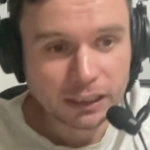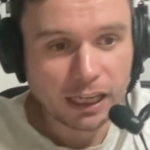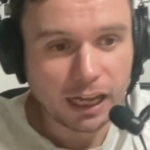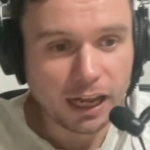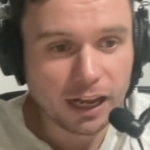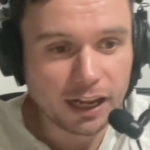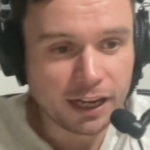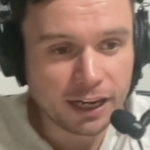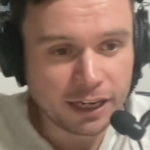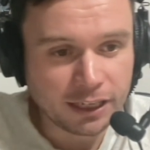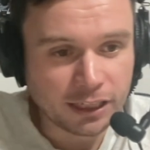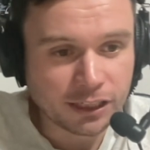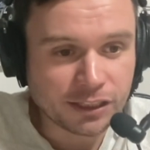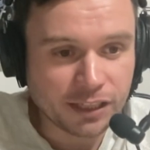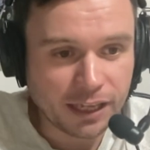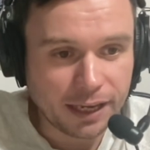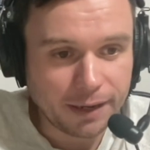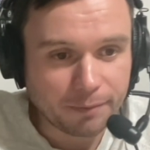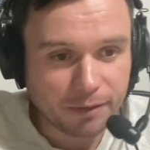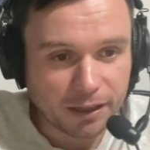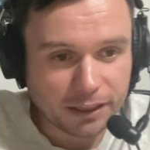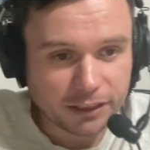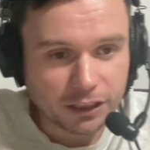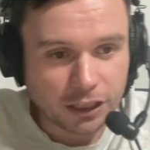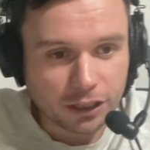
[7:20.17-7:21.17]
in a
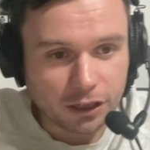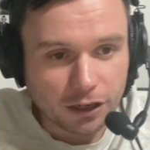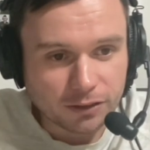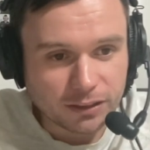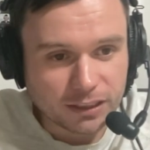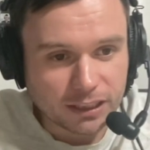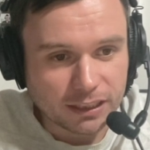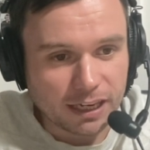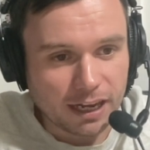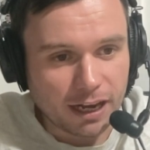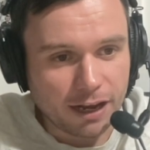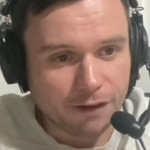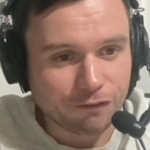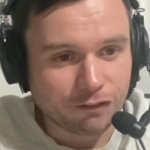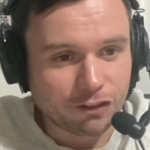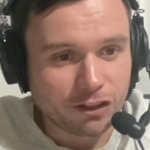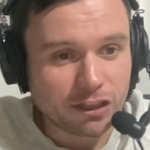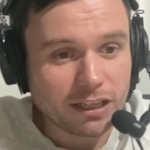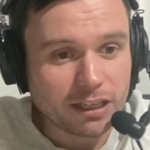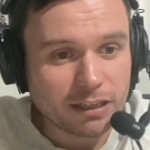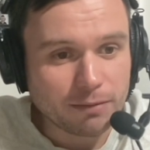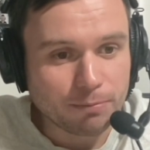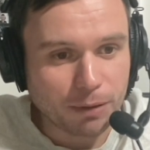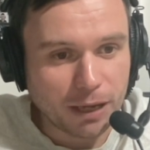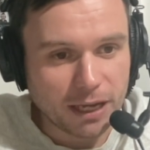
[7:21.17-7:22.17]
team that didn't have
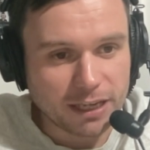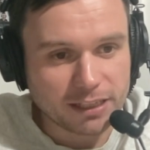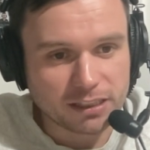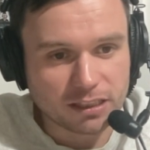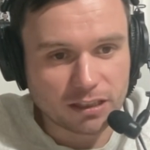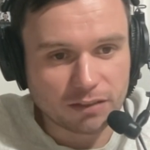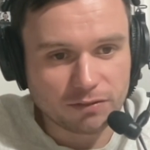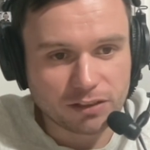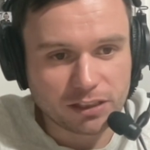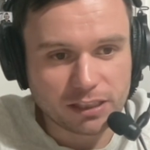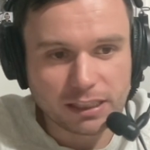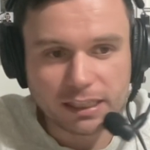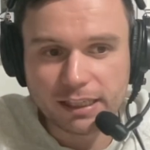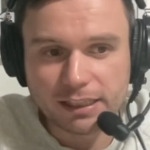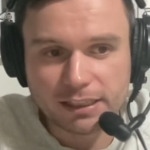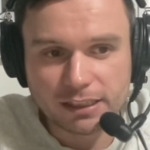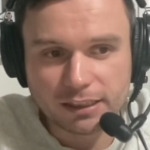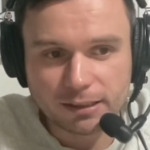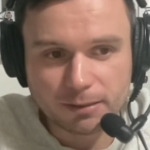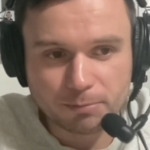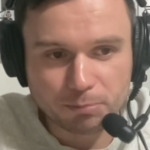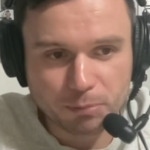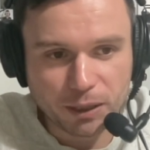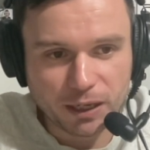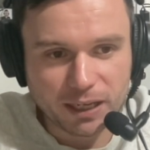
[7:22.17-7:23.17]
the best of
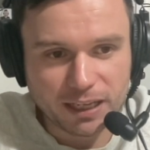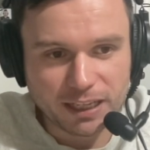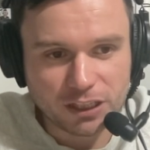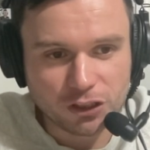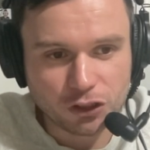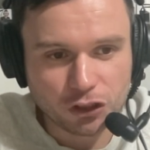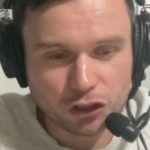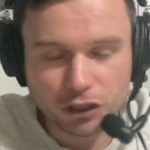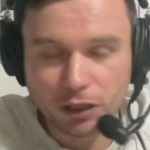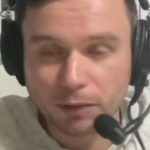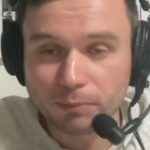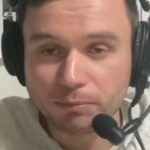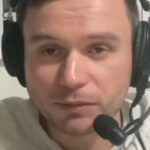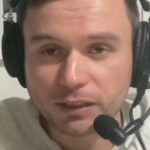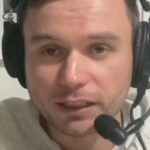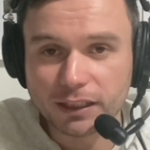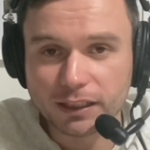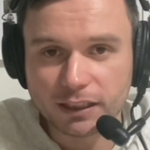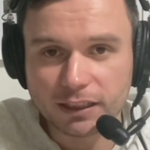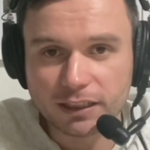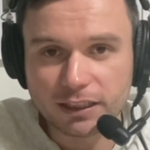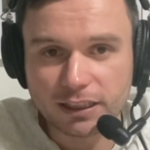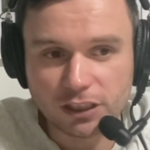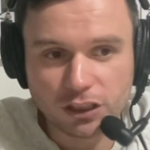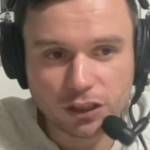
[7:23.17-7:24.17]
seasons, but he's jumped
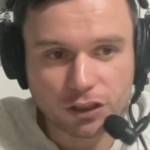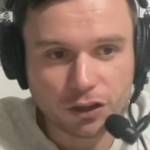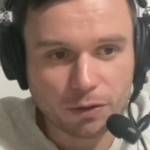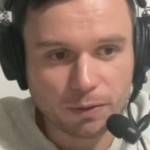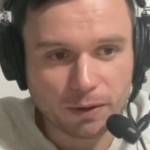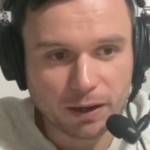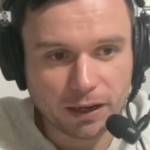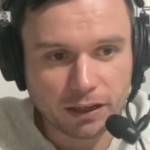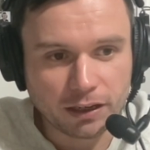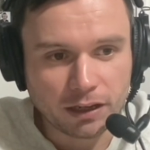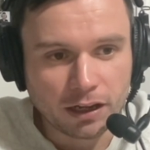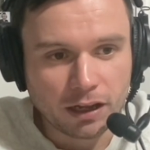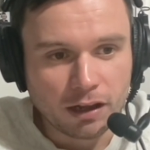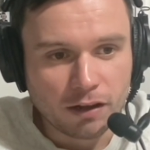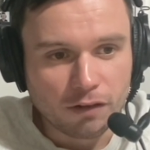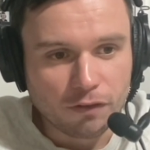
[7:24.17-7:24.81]
in and he's doing